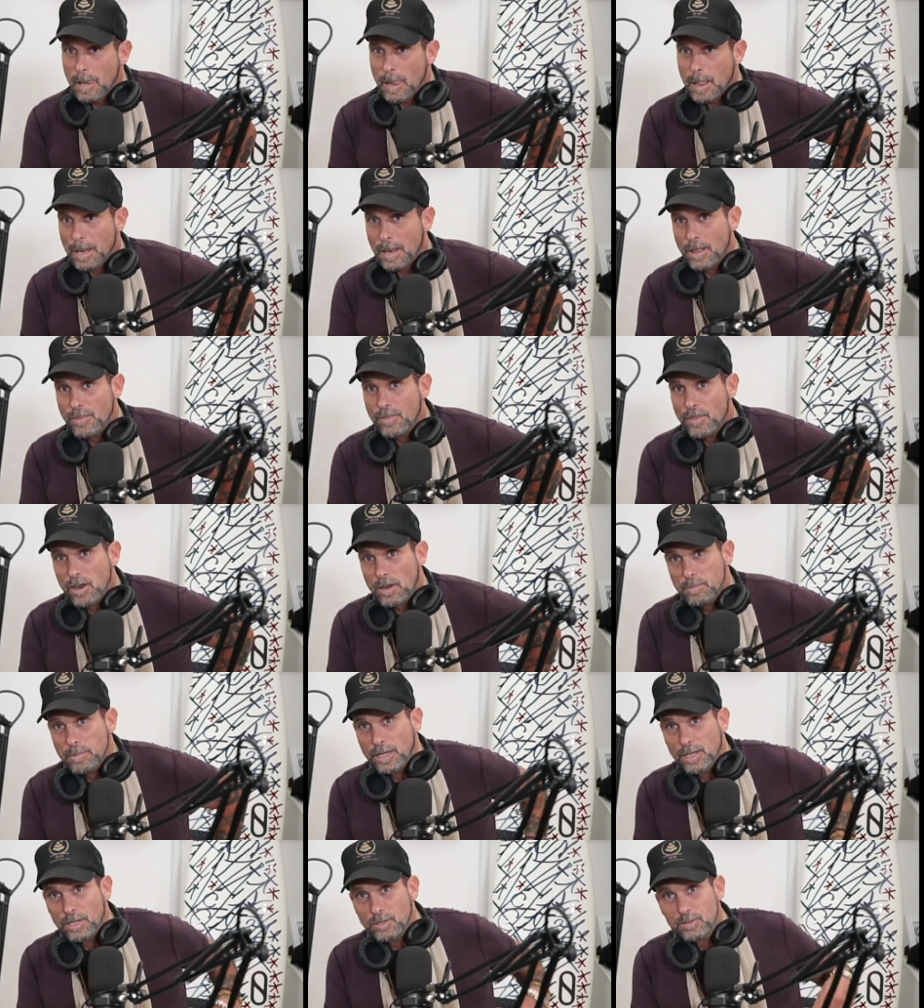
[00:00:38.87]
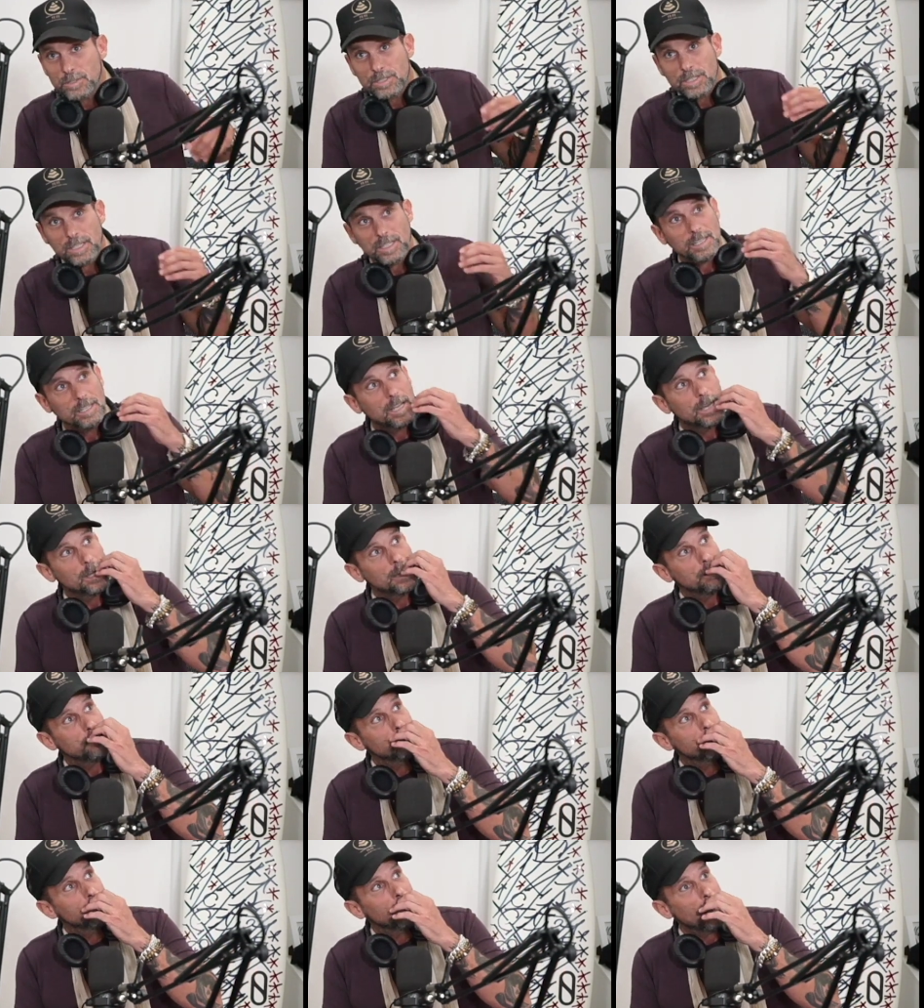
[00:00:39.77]
and I thought it'd be interesting to kind
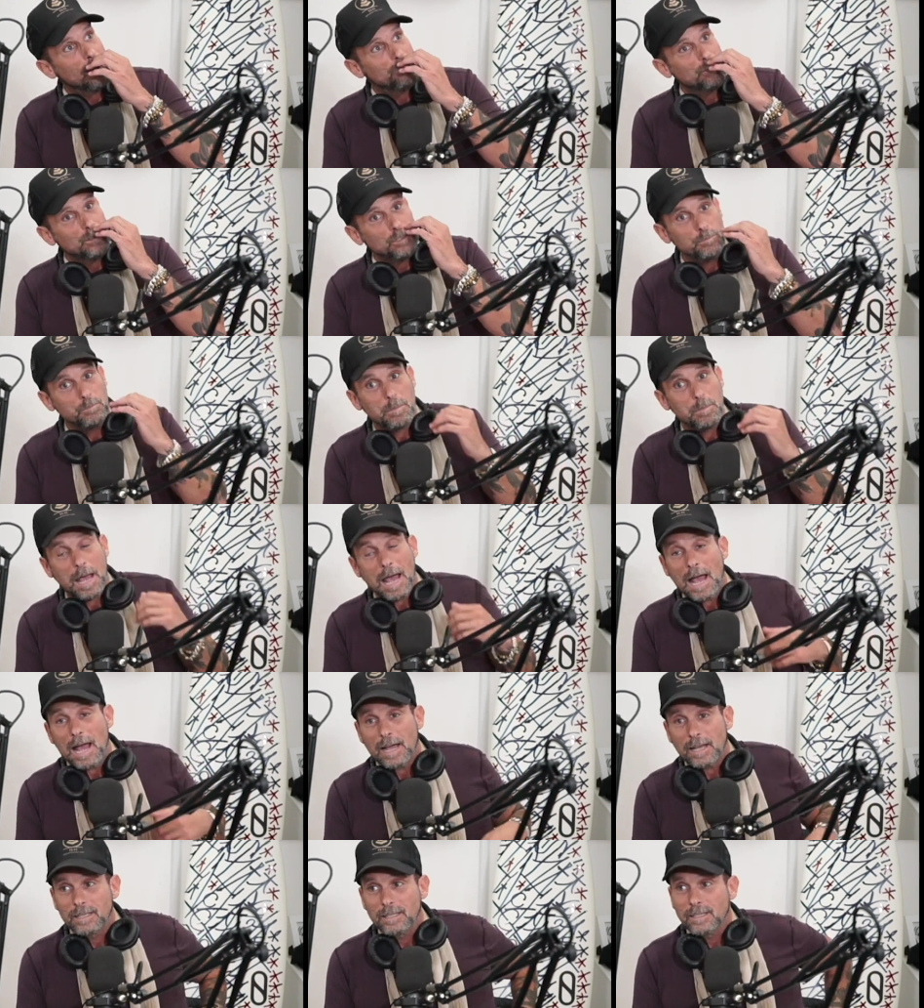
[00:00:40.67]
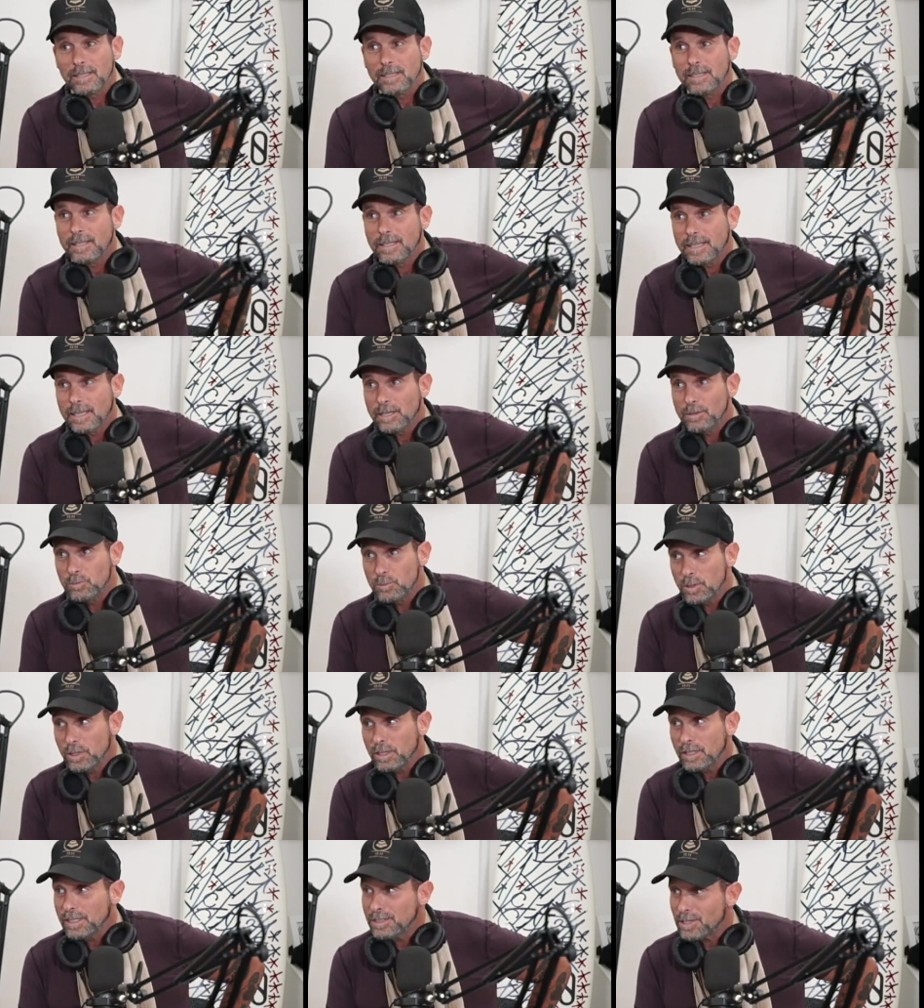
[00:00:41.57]
of have you back and
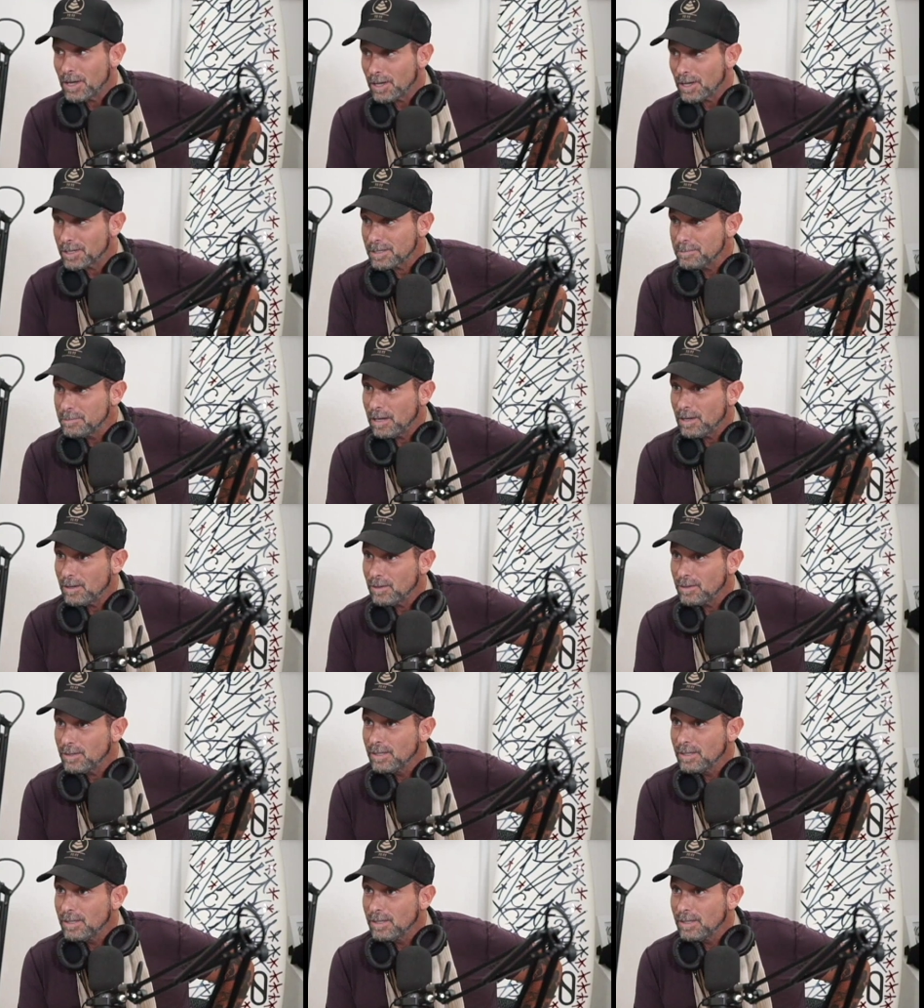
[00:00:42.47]
really talk about